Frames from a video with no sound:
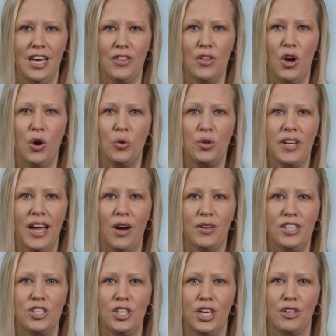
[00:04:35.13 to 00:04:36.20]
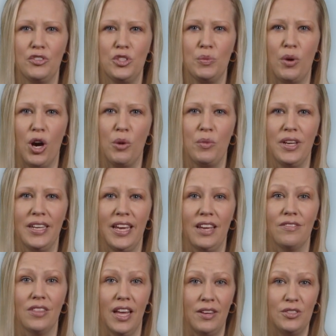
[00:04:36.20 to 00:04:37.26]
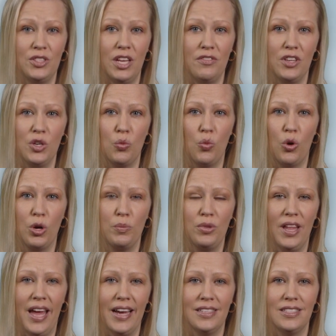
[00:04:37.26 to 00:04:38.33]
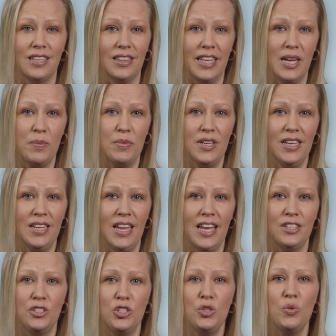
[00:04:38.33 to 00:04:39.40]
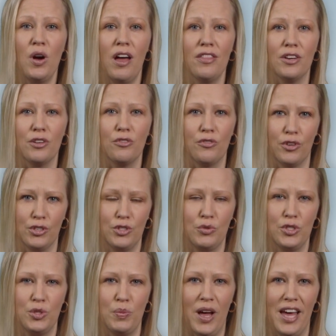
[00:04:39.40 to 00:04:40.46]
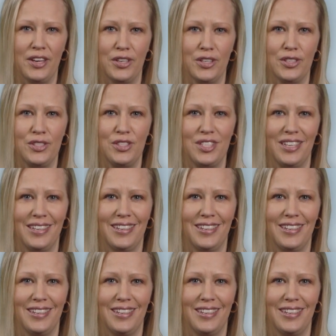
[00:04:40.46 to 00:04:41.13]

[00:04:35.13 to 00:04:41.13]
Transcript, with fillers: The Houghton County Sheriff's Department gave life saving award plaques to Lampinen and two other first responders.